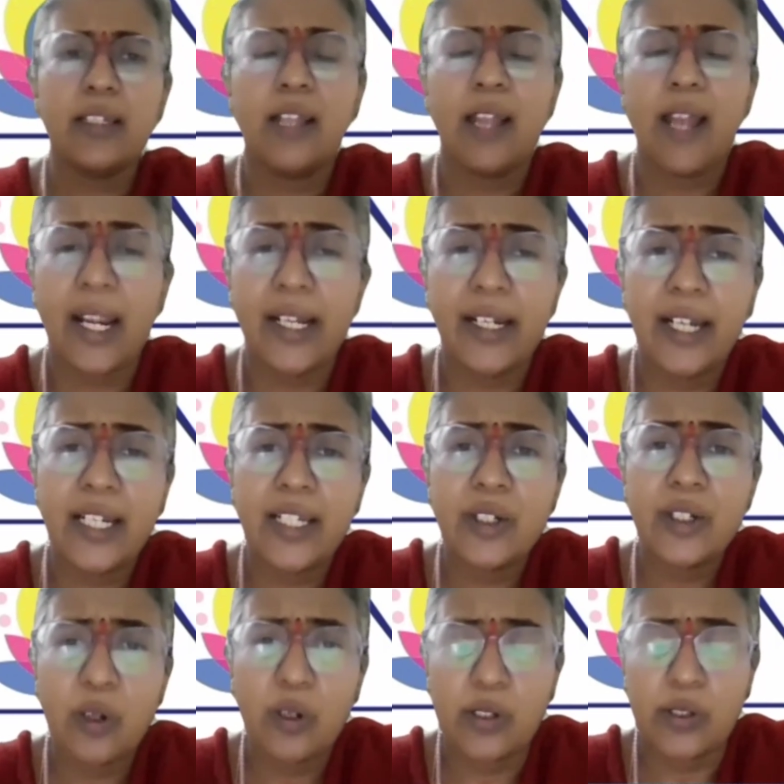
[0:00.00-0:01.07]
And
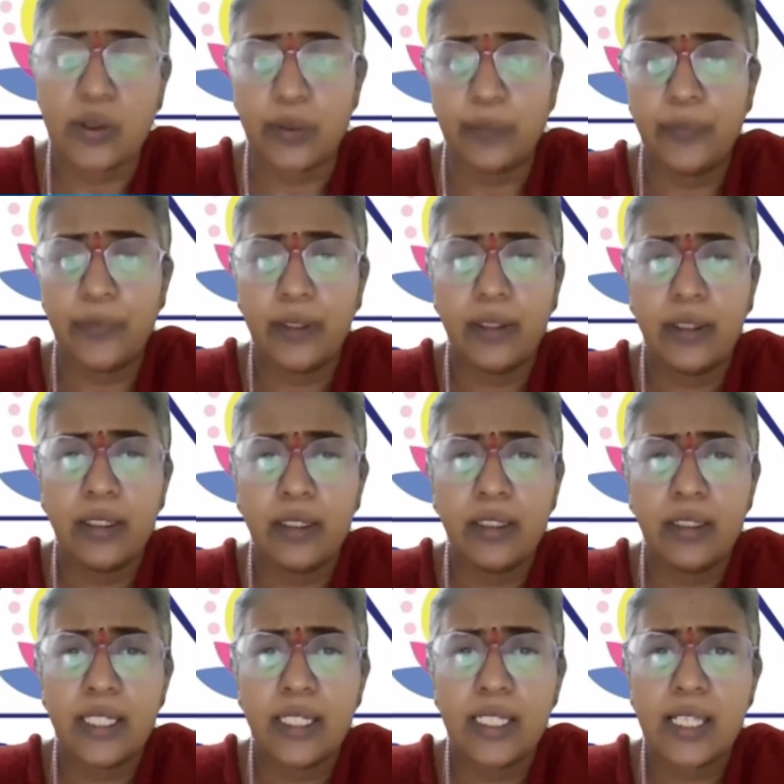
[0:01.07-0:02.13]
hydration also.
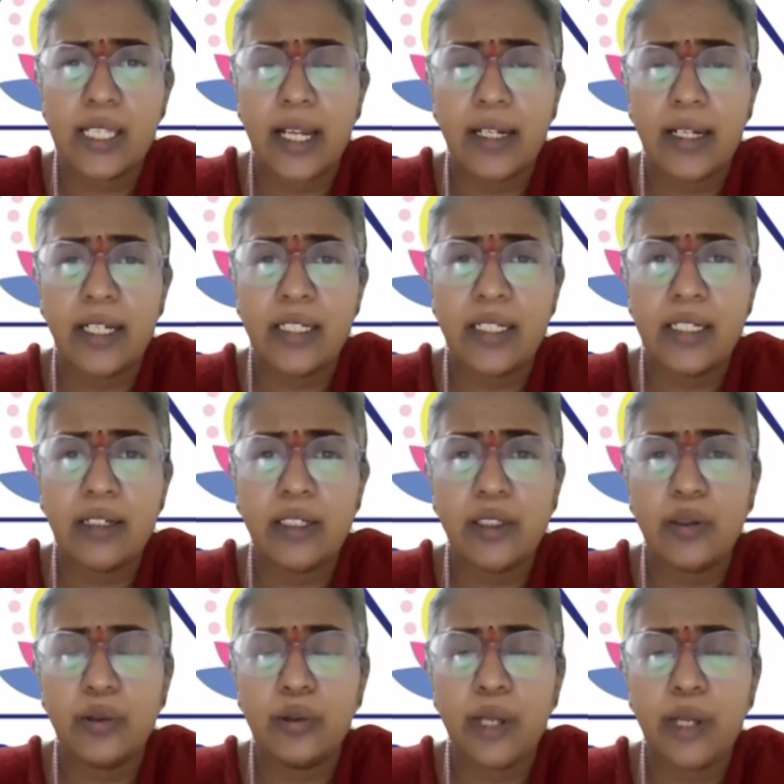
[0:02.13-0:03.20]
This
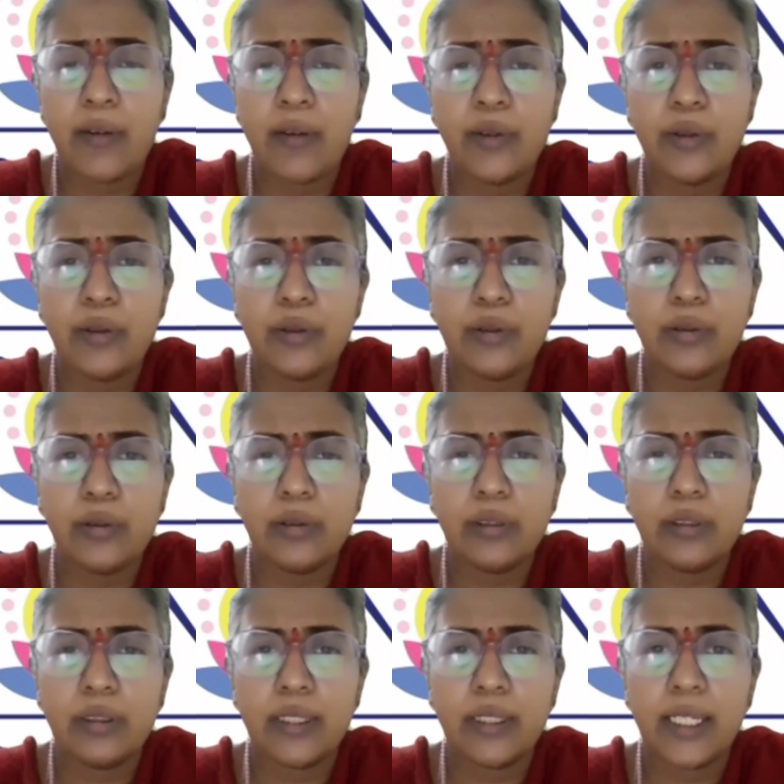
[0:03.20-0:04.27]
hydration, you have
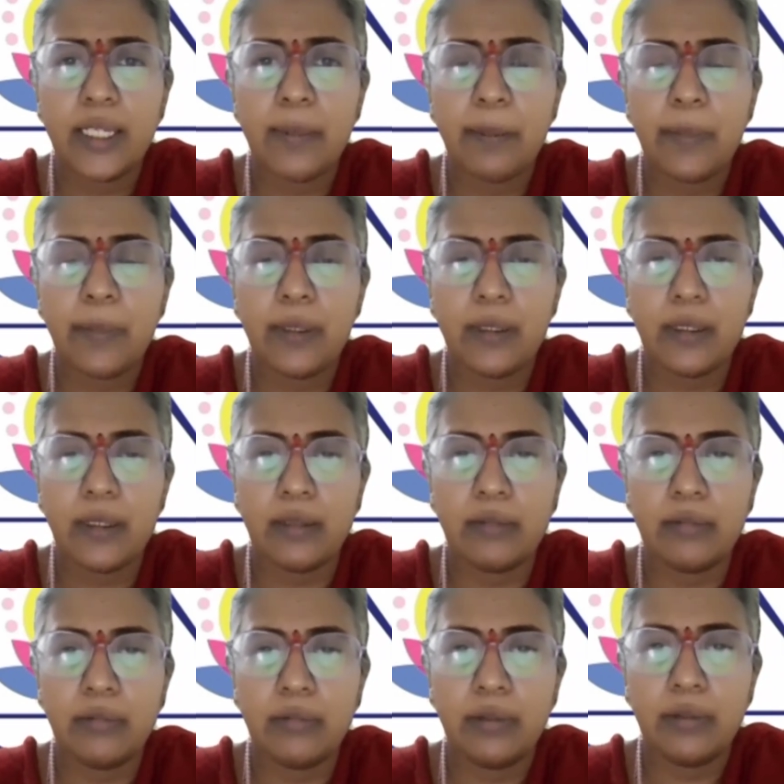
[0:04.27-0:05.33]
to keep
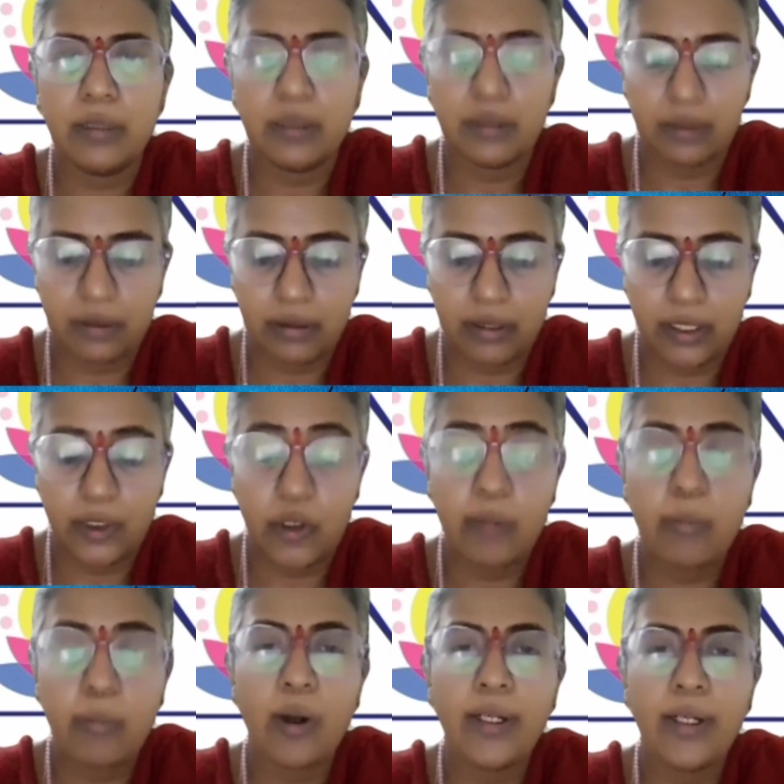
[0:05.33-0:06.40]

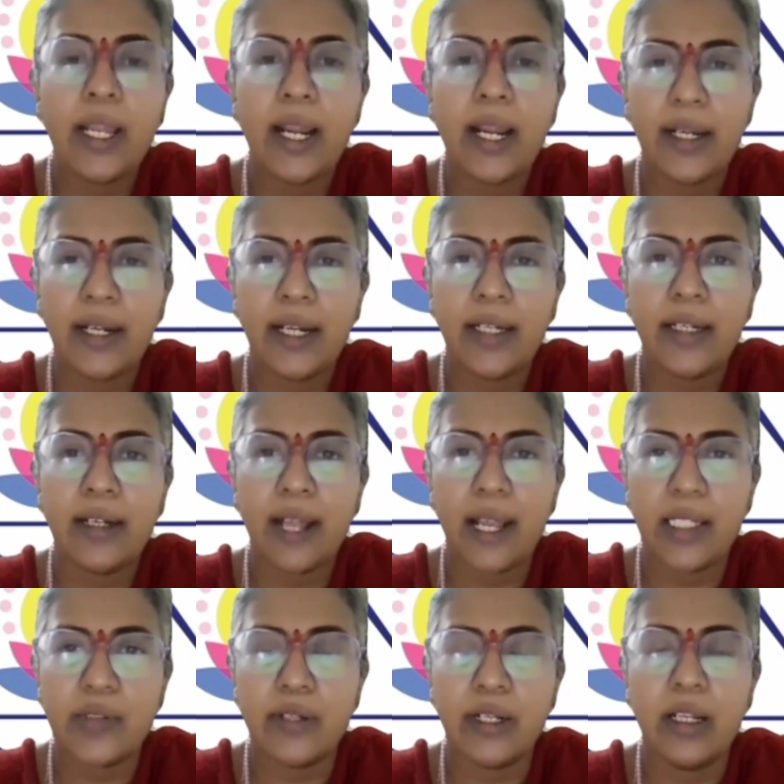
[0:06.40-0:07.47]
your body
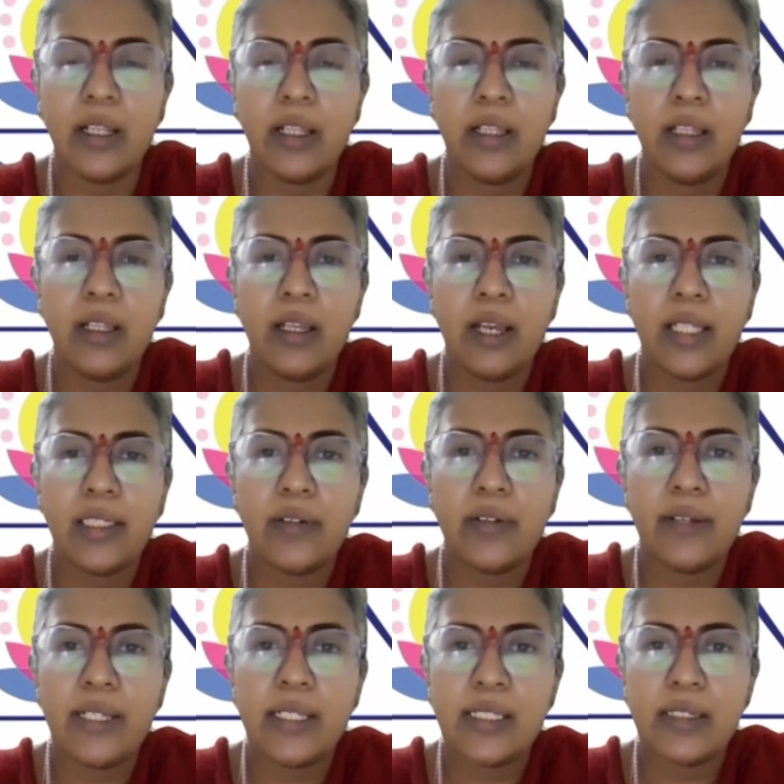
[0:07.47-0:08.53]
hydrated as well.
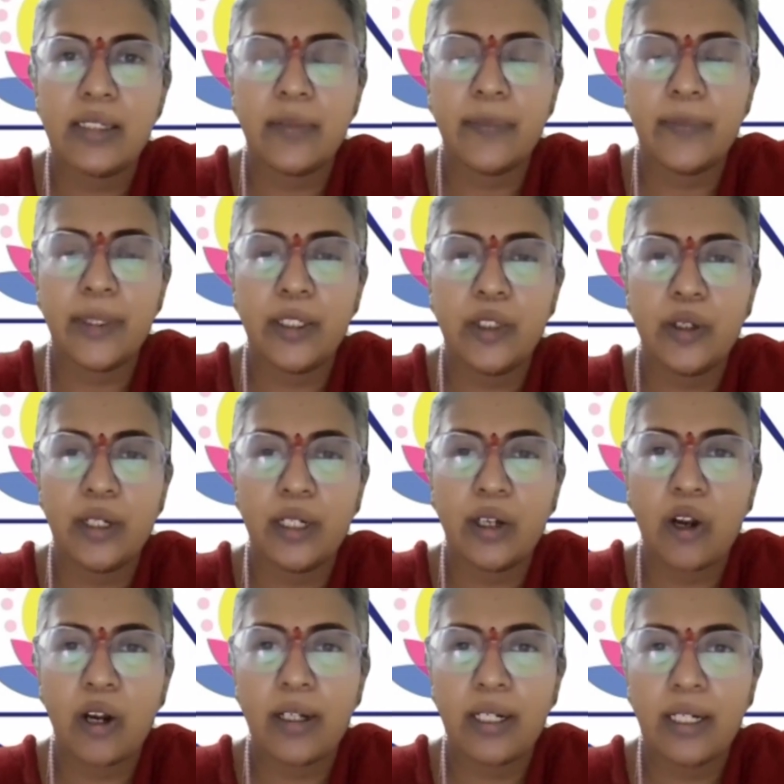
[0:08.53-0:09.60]
Otherwise,
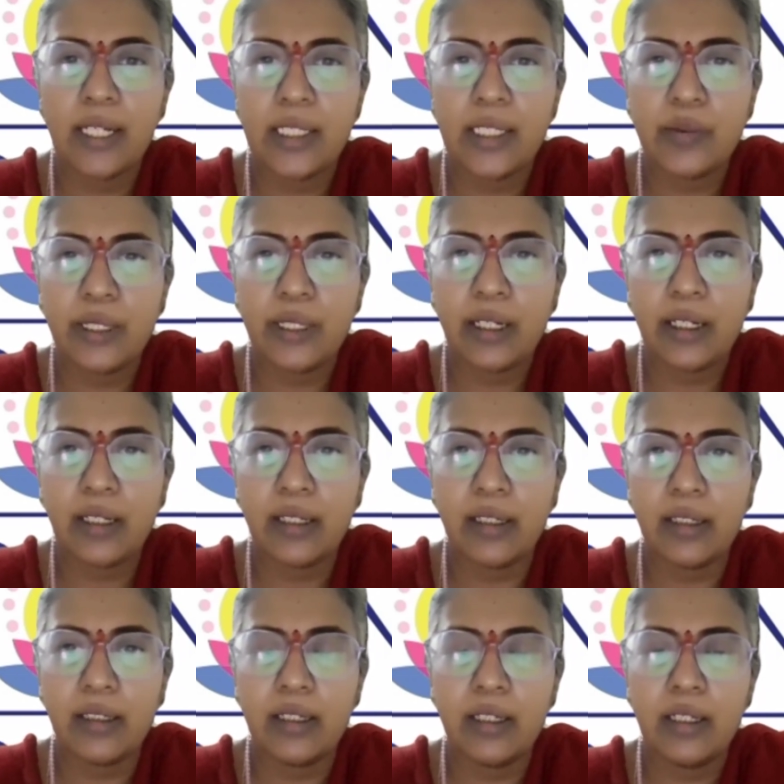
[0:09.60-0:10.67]
your cartilage
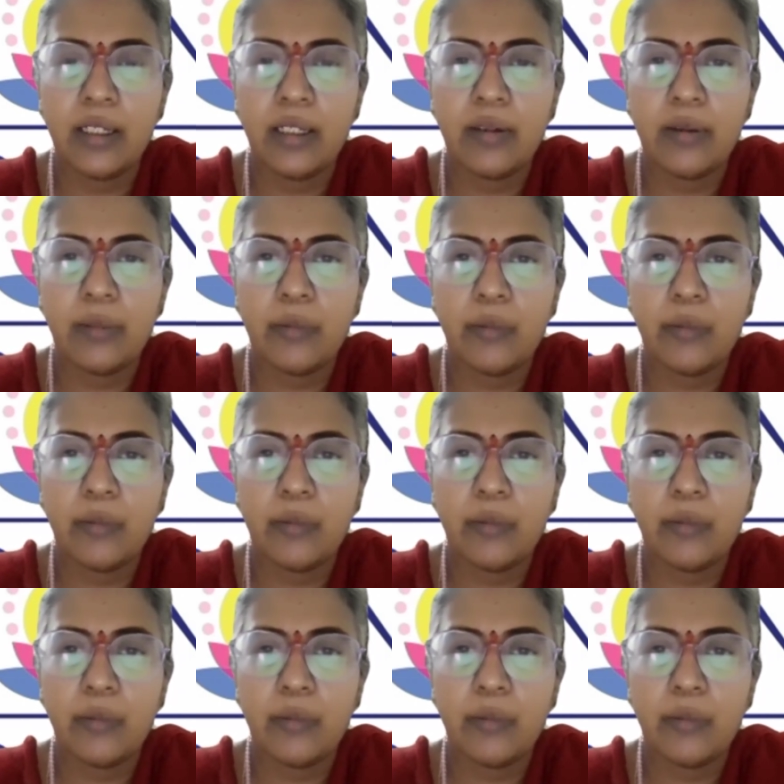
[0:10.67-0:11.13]
will